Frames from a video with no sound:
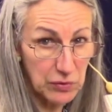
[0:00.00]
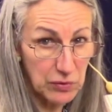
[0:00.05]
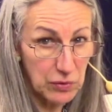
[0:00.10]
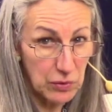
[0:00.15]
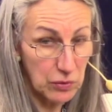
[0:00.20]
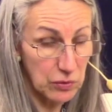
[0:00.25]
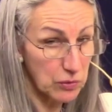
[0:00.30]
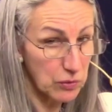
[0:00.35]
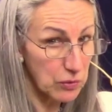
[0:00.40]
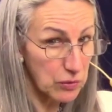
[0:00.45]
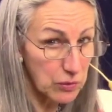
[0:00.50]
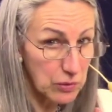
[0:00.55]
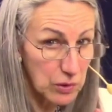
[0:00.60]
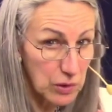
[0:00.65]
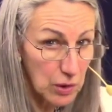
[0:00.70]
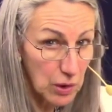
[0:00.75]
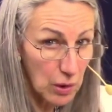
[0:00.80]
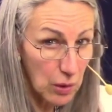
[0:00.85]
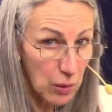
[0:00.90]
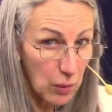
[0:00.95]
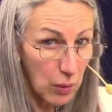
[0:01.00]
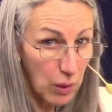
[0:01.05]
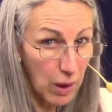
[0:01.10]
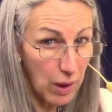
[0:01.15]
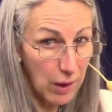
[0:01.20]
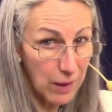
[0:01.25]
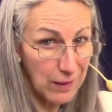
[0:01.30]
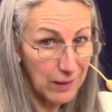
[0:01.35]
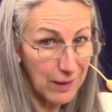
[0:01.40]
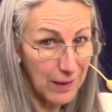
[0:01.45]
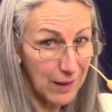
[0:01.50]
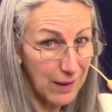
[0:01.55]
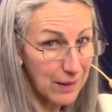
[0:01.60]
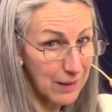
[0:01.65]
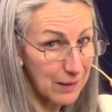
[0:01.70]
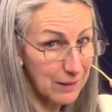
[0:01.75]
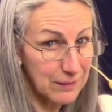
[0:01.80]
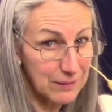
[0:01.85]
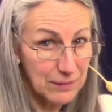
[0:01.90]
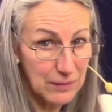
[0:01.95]
So, no hot
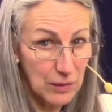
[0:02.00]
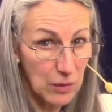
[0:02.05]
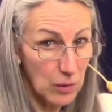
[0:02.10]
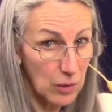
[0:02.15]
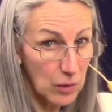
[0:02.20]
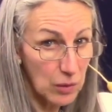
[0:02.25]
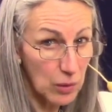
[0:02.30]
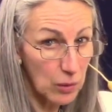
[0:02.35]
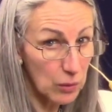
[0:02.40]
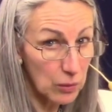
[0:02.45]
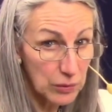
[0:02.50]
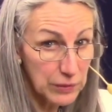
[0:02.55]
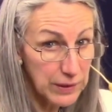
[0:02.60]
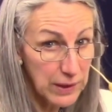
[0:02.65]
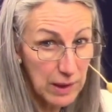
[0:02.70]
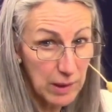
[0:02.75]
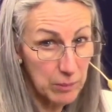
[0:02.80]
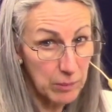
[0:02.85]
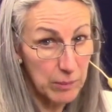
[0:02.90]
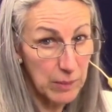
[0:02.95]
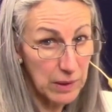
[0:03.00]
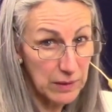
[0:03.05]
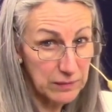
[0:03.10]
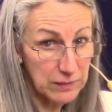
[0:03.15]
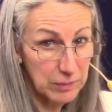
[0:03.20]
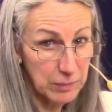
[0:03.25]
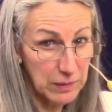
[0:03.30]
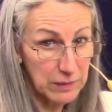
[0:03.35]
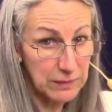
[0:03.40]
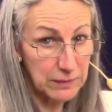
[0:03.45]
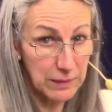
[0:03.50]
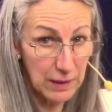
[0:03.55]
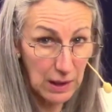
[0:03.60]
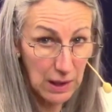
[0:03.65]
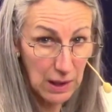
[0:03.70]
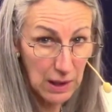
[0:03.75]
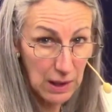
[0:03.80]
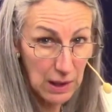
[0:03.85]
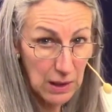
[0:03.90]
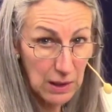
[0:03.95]
attics, no cold, damp basements.
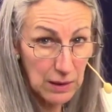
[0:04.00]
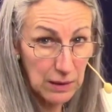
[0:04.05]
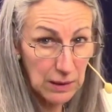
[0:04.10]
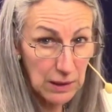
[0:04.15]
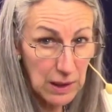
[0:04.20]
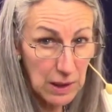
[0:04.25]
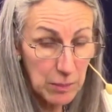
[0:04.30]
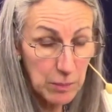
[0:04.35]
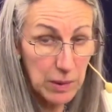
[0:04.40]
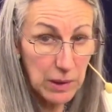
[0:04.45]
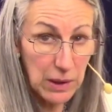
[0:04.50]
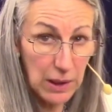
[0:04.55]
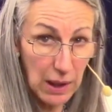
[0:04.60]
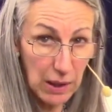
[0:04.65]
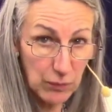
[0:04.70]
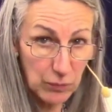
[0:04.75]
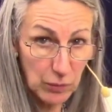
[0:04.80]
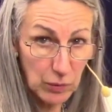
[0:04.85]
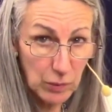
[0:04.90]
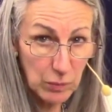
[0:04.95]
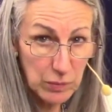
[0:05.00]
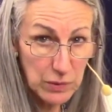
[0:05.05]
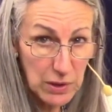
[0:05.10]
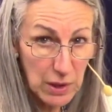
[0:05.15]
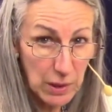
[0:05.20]
Keep it at room